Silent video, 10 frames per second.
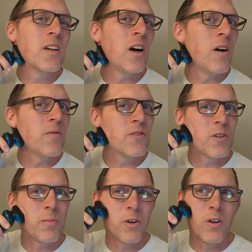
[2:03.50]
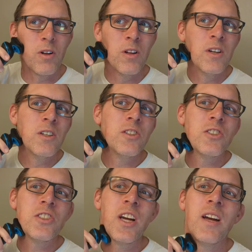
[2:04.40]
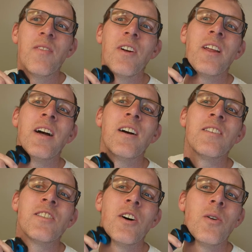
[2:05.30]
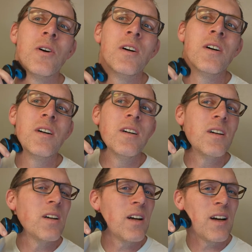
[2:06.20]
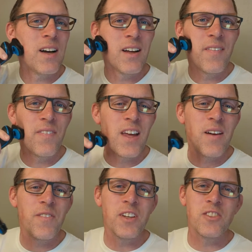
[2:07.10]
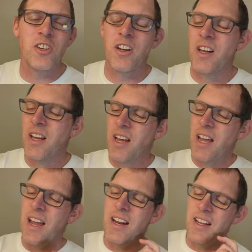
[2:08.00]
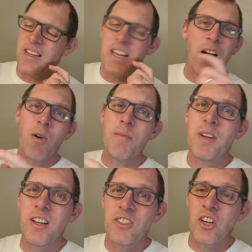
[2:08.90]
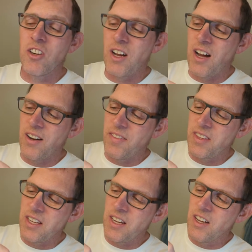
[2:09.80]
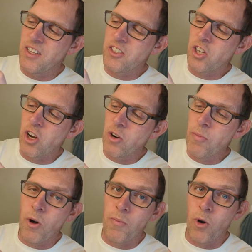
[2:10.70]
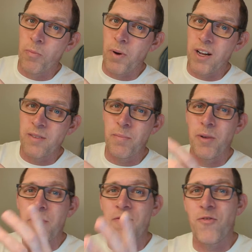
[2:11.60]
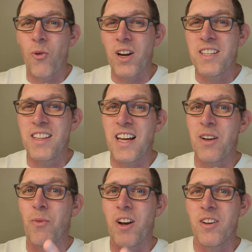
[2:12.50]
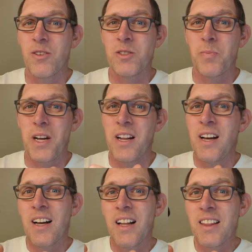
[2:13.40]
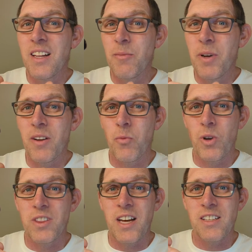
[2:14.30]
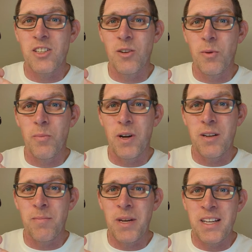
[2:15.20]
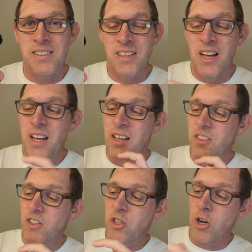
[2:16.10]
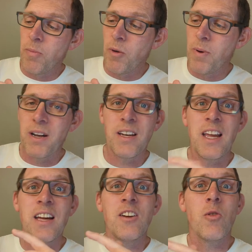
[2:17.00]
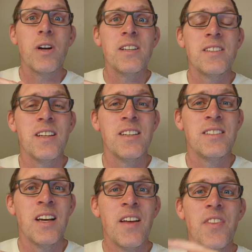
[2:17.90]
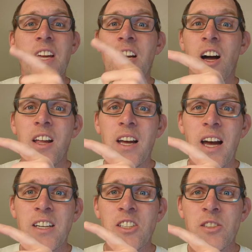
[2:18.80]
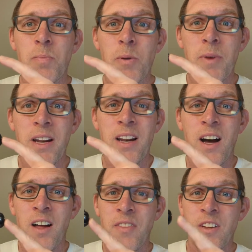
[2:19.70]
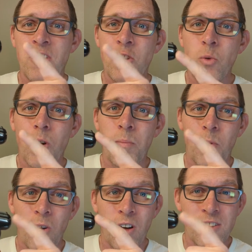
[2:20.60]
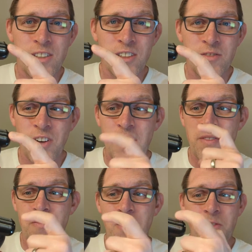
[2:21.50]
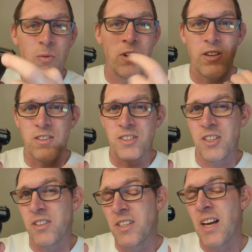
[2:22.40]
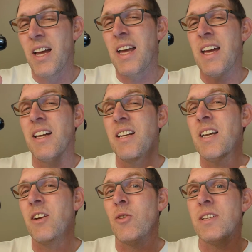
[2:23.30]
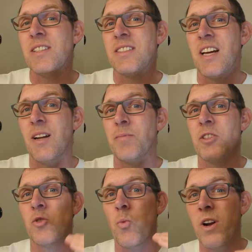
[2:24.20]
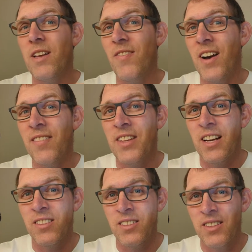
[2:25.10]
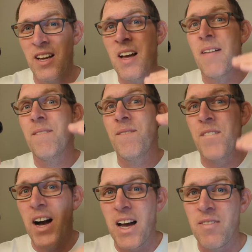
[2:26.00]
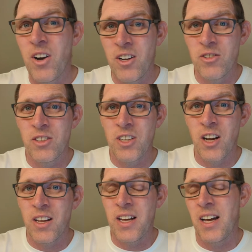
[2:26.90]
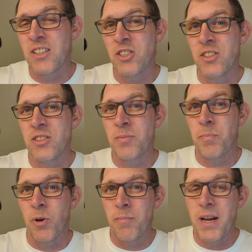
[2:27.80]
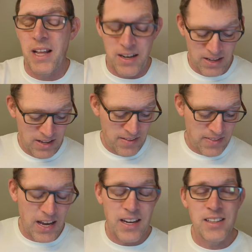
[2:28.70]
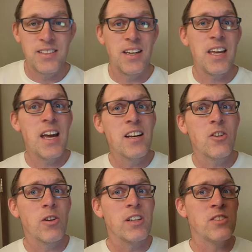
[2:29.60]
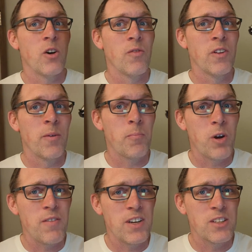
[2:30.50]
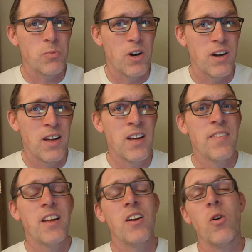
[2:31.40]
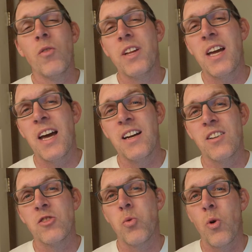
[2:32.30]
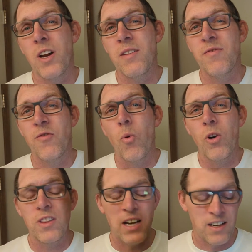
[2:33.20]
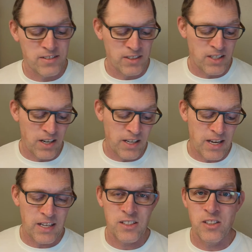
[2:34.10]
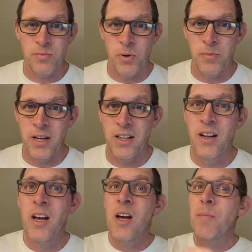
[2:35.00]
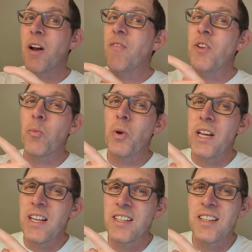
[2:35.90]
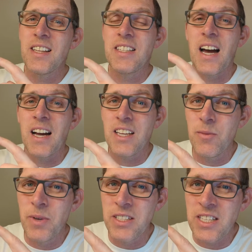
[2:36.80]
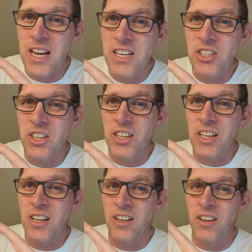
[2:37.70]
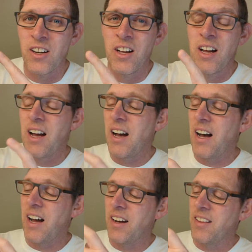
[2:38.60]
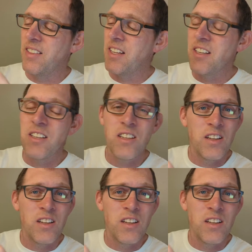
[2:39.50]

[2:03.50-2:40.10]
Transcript: comfortable shaver there. So that feels good. And now I'm going to turn on the turbo mode button, but before I did that, I wanted to explain a little bit of what that turbo button means. The turbo button increases the cutting actions per minute on the newer Braun Series 5, the 5100 series. It increases that up to 25,500 cutting actions per minute. That is an increase over the previous one that only handled 24,000 cutting actions per minute. But if you read into the documentation here on the